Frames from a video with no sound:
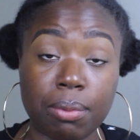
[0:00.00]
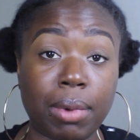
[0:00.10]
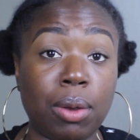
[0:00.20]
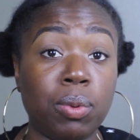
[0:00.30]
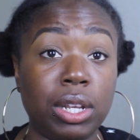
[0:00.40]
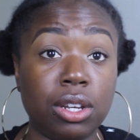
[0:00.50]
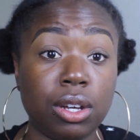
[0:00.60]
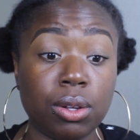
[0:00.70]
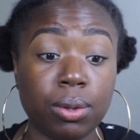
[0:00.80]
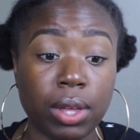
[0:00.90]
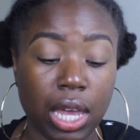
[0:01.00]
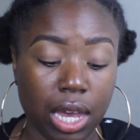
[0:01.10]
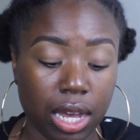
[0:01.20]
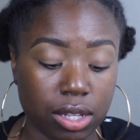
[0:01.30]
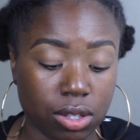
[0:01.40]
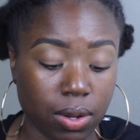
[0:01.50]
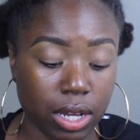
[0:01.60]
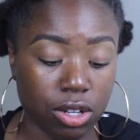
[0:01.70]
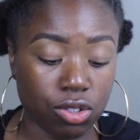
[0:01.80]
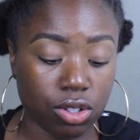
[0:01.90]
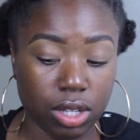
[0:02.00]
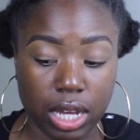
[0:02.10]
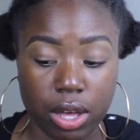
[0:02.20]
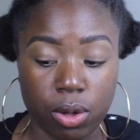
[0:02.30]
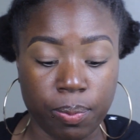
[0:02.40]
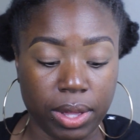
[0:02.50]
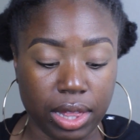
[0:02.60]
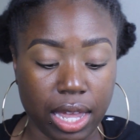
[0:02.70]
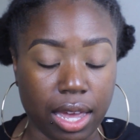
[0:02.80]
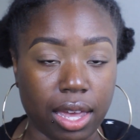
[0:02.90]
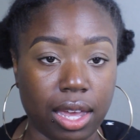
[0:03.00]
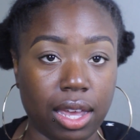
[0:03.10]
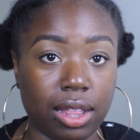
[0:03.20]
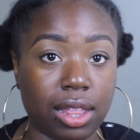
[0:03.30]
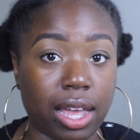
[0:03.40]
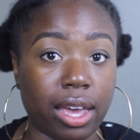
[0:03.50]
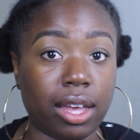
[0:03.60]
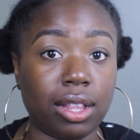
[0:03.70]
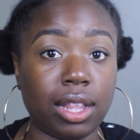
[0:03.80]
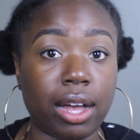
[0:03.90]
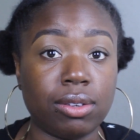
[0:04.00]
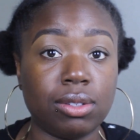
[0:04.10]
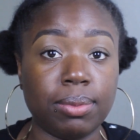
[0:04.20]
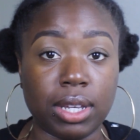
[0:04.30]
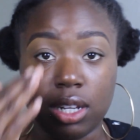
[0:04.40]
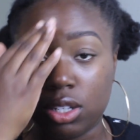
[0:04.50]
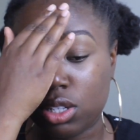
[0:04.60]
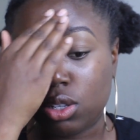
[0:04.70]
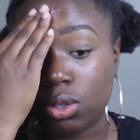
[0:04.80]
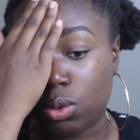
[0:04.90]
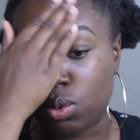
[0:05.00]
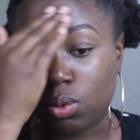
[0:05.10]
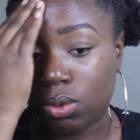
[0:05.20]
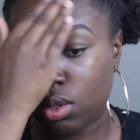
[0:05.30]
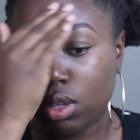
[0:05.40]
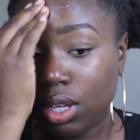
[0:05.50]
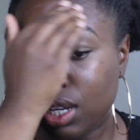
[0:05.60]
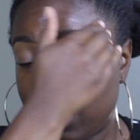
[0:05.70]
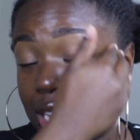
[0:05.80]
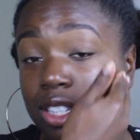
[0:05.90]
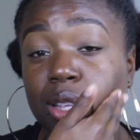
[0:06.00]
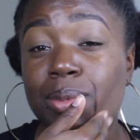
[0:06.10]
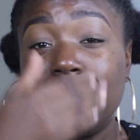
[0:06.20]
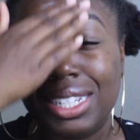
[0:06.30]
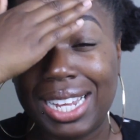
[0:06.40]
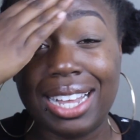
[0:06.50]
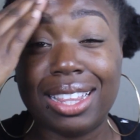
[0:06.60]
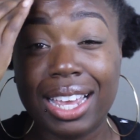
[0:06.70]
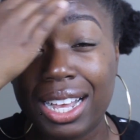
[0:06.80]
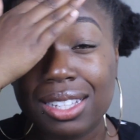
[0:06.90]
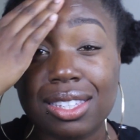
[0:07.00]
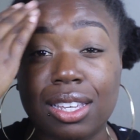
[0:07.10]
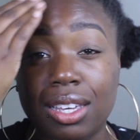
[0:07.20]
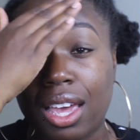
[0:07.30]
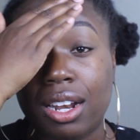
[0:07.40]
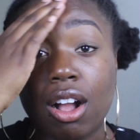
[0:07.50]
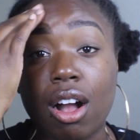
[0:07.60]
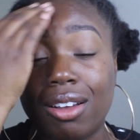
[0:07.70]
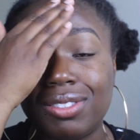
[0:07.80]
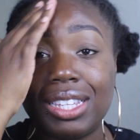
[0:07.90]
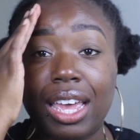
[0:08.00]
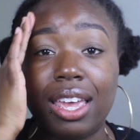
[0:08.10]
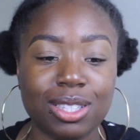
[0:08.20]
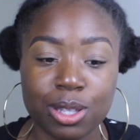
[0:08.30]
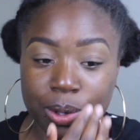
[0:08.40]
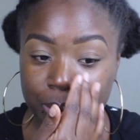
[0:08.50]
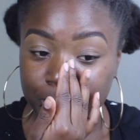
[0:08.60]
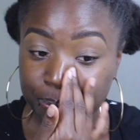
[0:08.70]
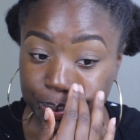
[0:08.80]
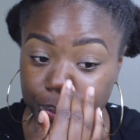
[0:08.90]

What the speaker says: my window, and so I usually open that, and that allows me to catch some of the daylight to kind of offset. So